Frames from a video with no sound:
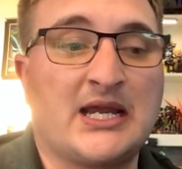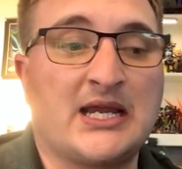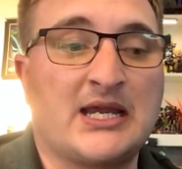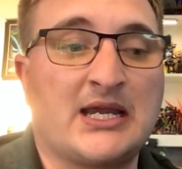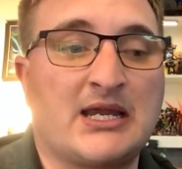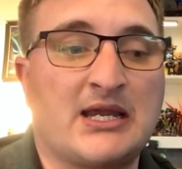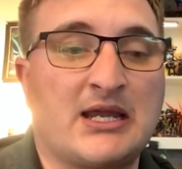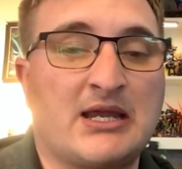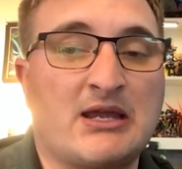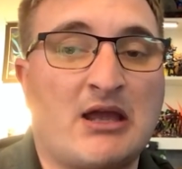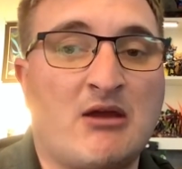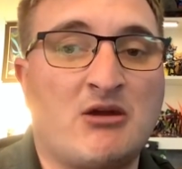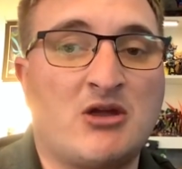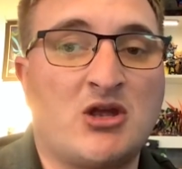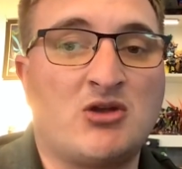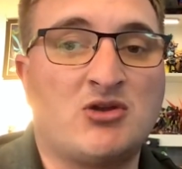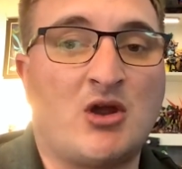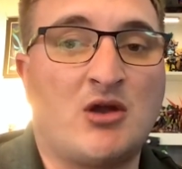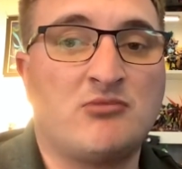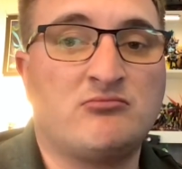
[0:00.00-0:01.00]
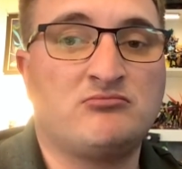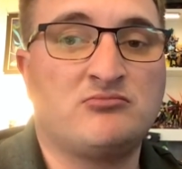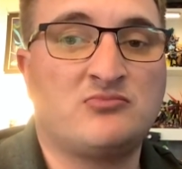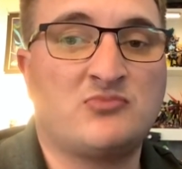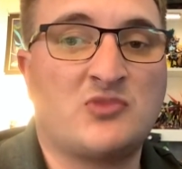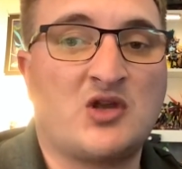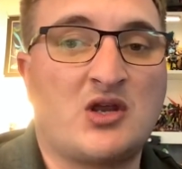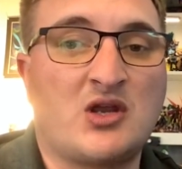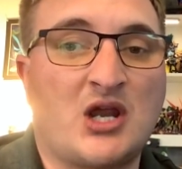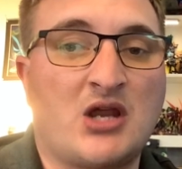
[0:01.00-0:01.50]
Cape Town,
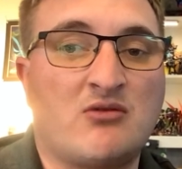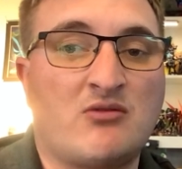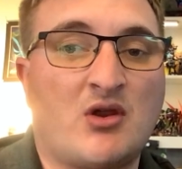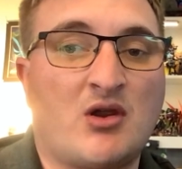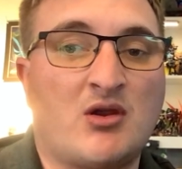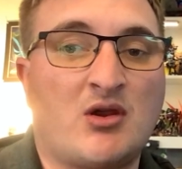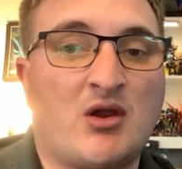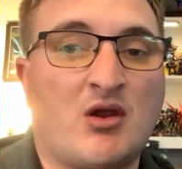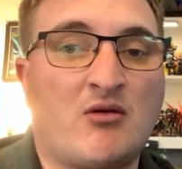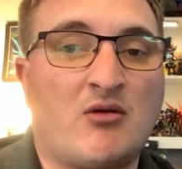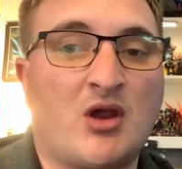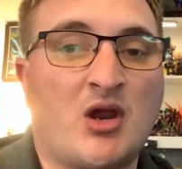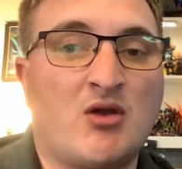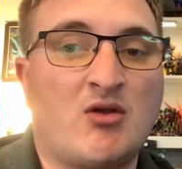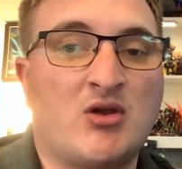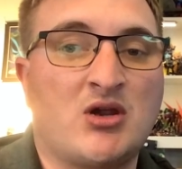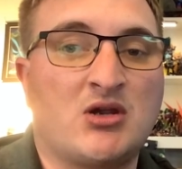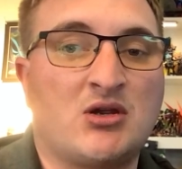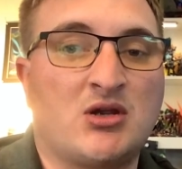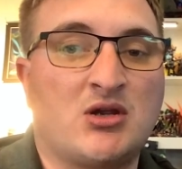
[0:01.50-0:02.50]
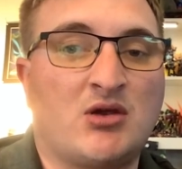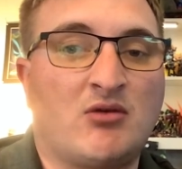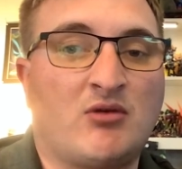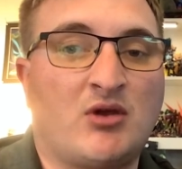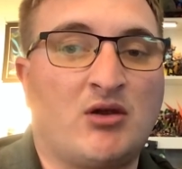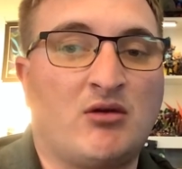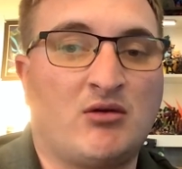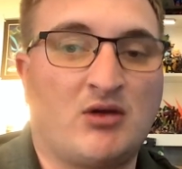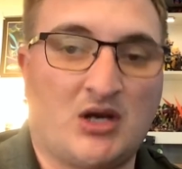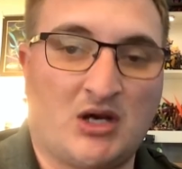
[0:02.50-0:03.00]
nicknamed the Mother City, is
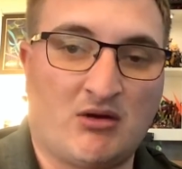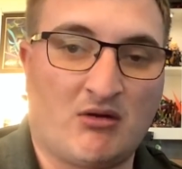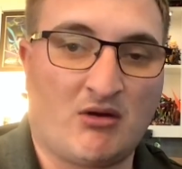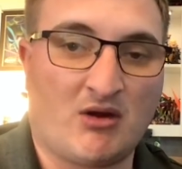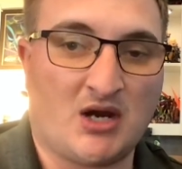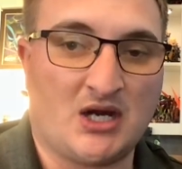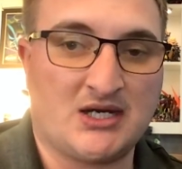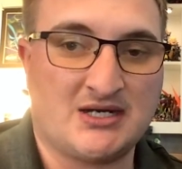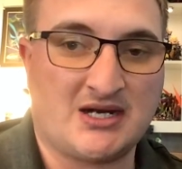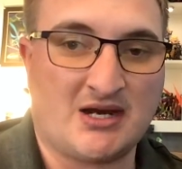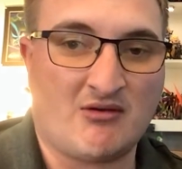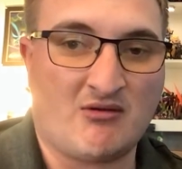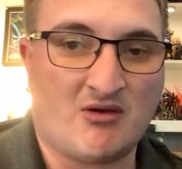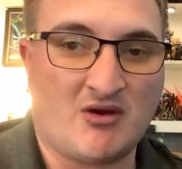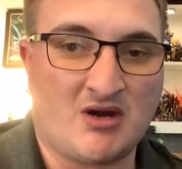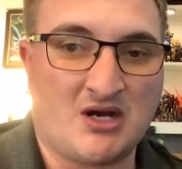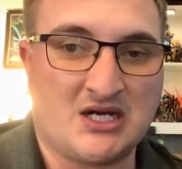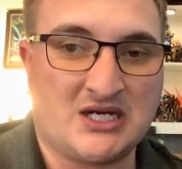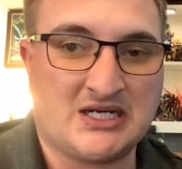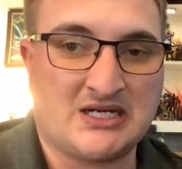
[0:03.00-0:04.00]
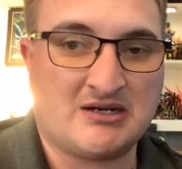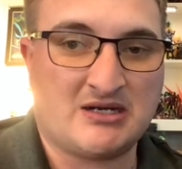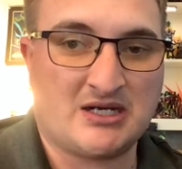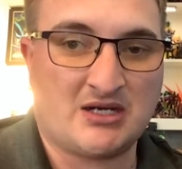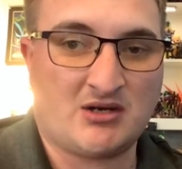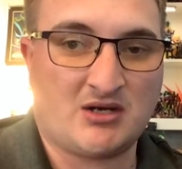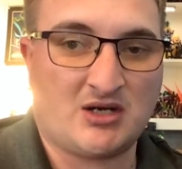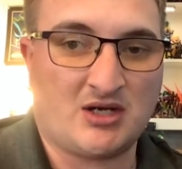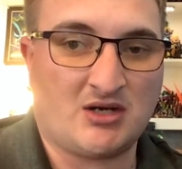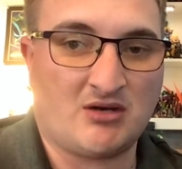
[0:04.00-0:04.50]
South Africa's oldest city.
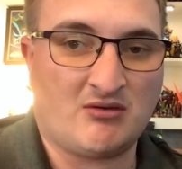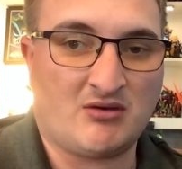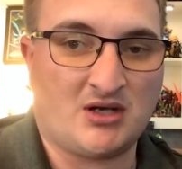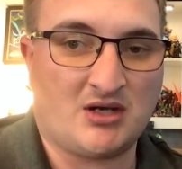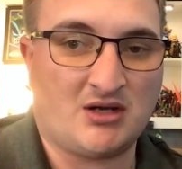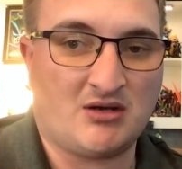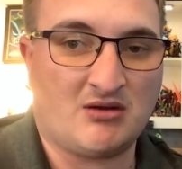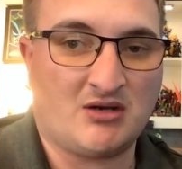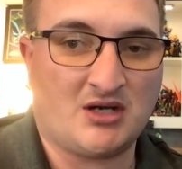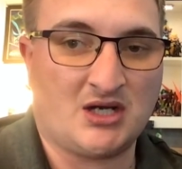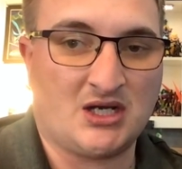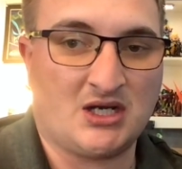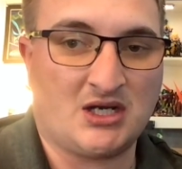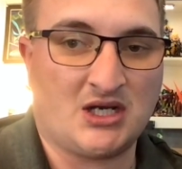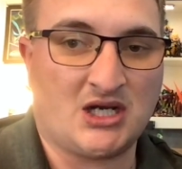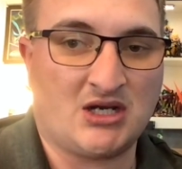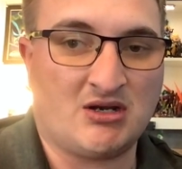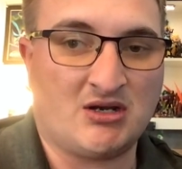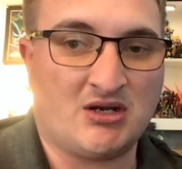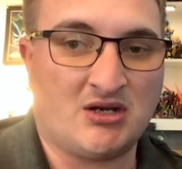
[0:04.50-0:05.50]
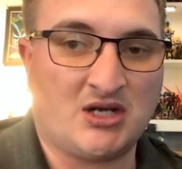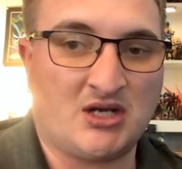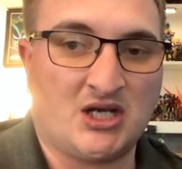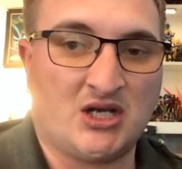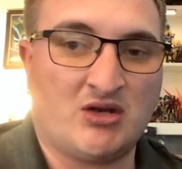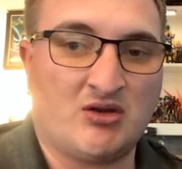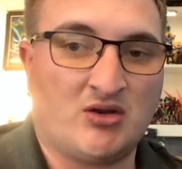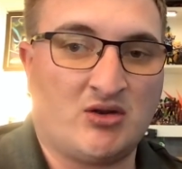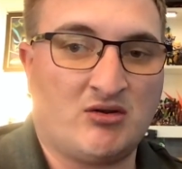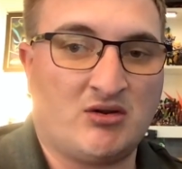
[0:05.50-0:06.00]
It serves as the country's
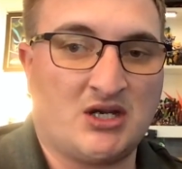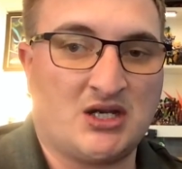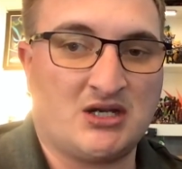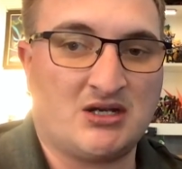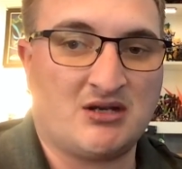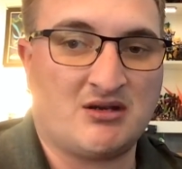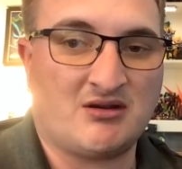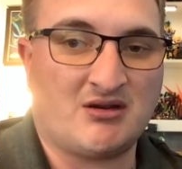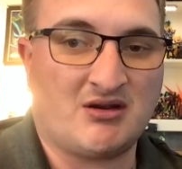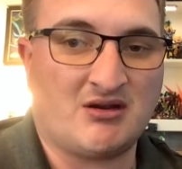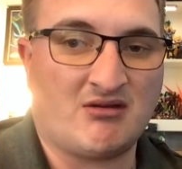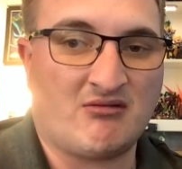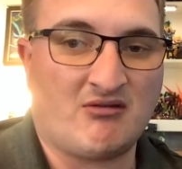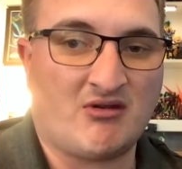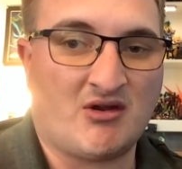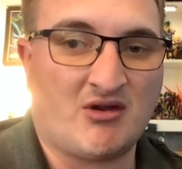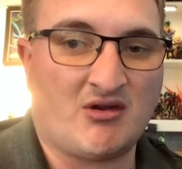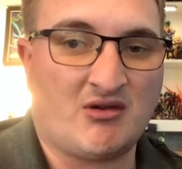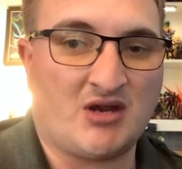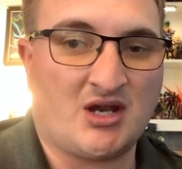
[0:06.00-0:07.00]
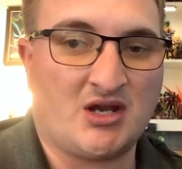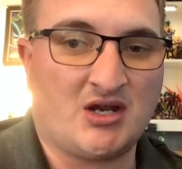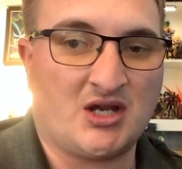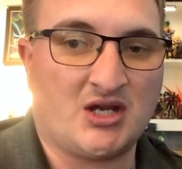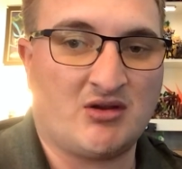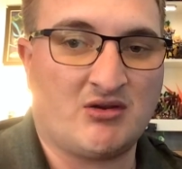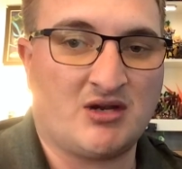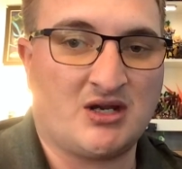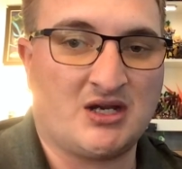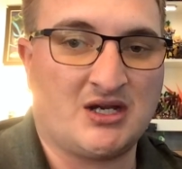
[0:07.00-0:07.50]
legislative capital, being
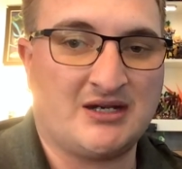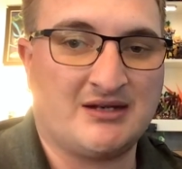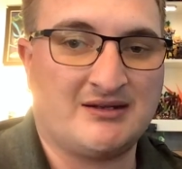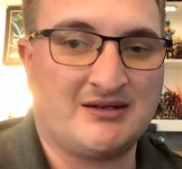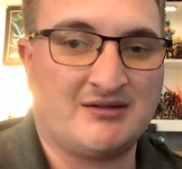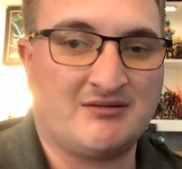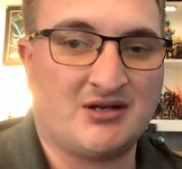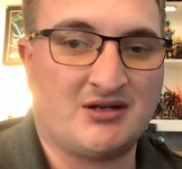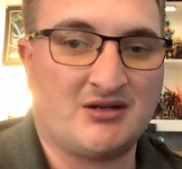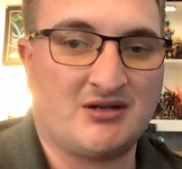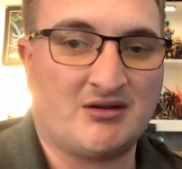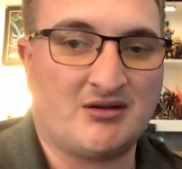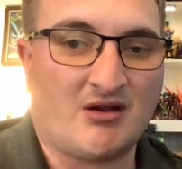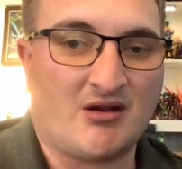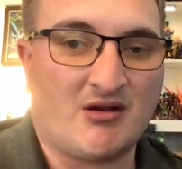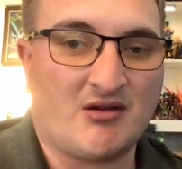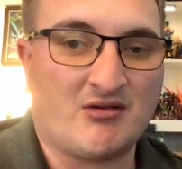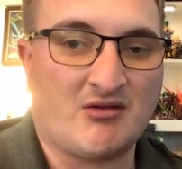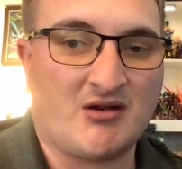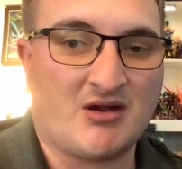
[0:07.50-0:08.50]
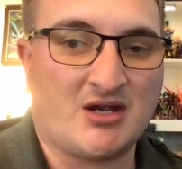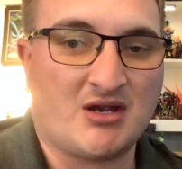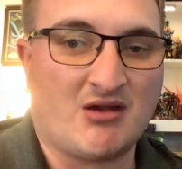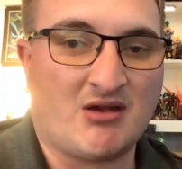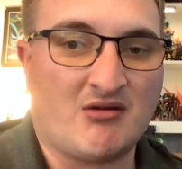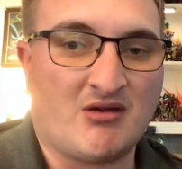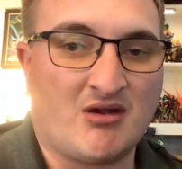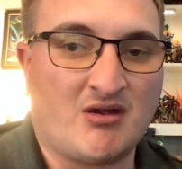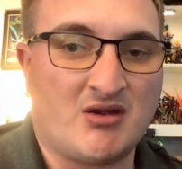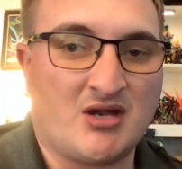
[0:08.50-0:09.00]
the seat of the South African
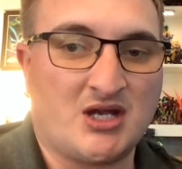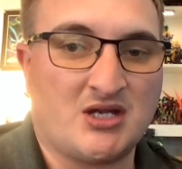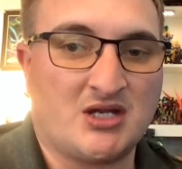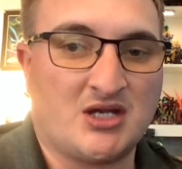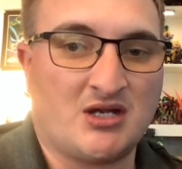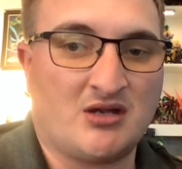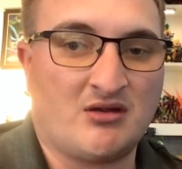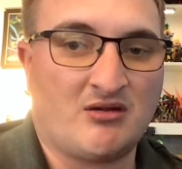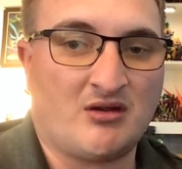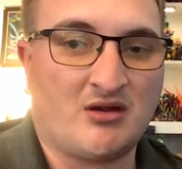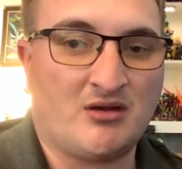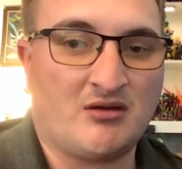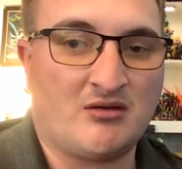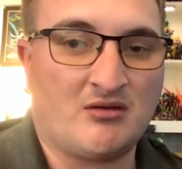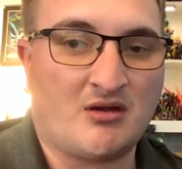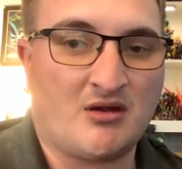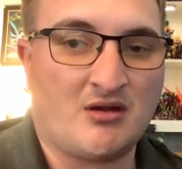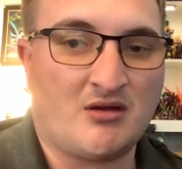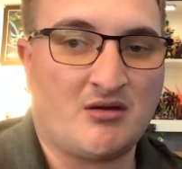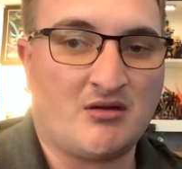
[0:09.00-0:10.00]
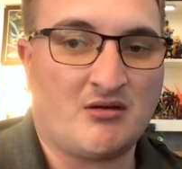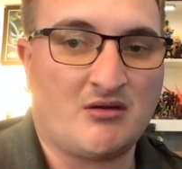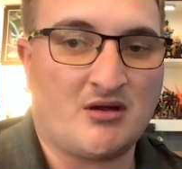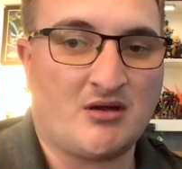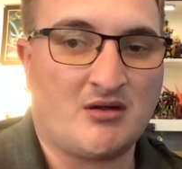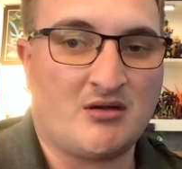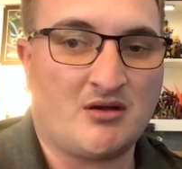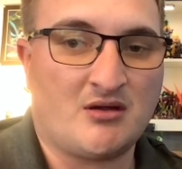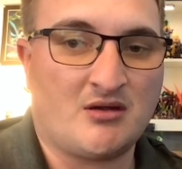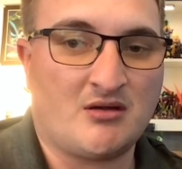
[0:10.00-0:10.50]
Parliament. It is the country's
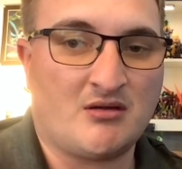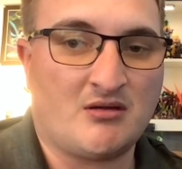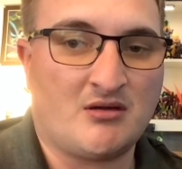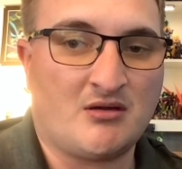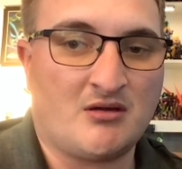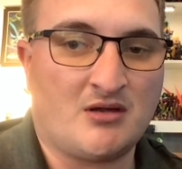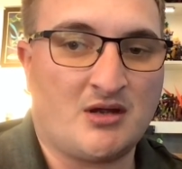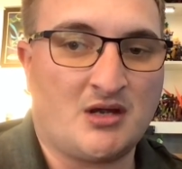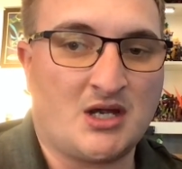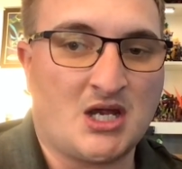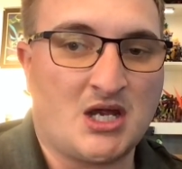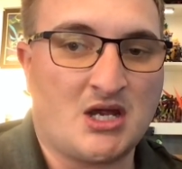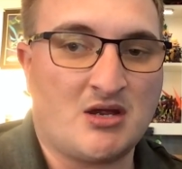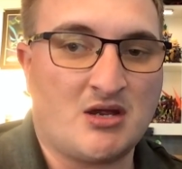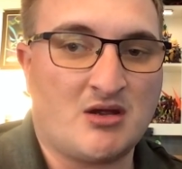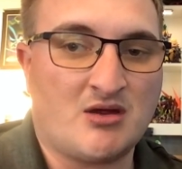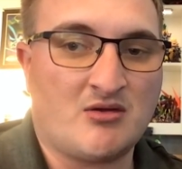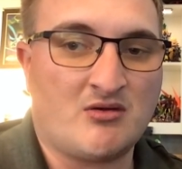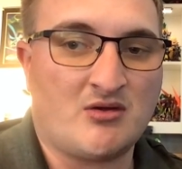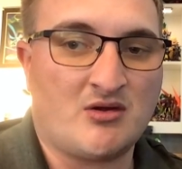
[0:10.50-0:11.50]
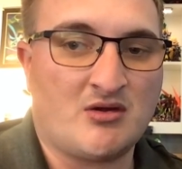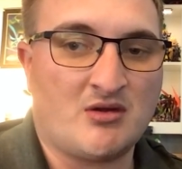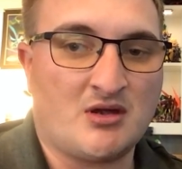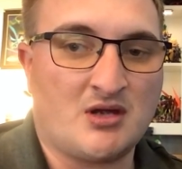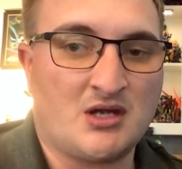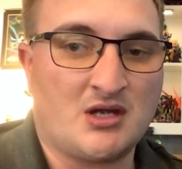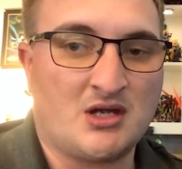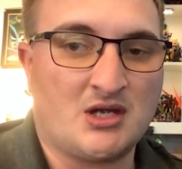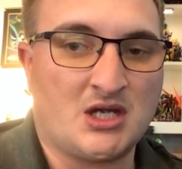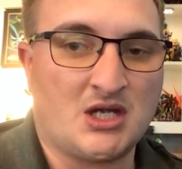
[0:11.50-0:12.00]
second largest city and the largest
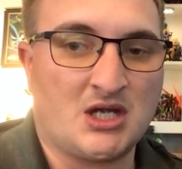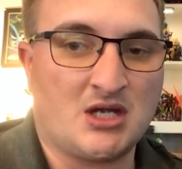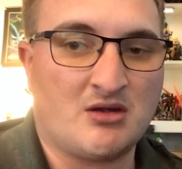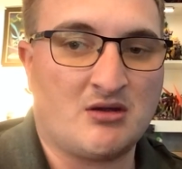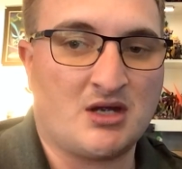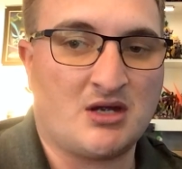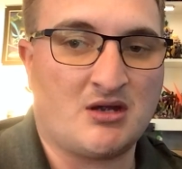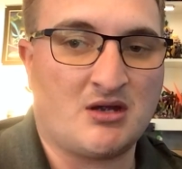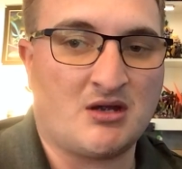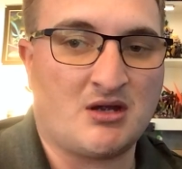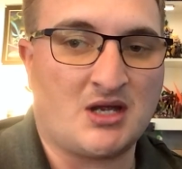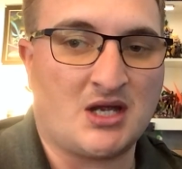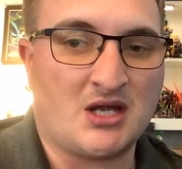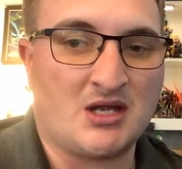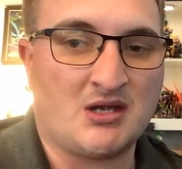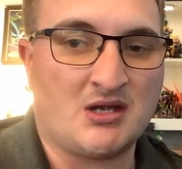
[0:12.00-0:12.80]
in the Western Cape.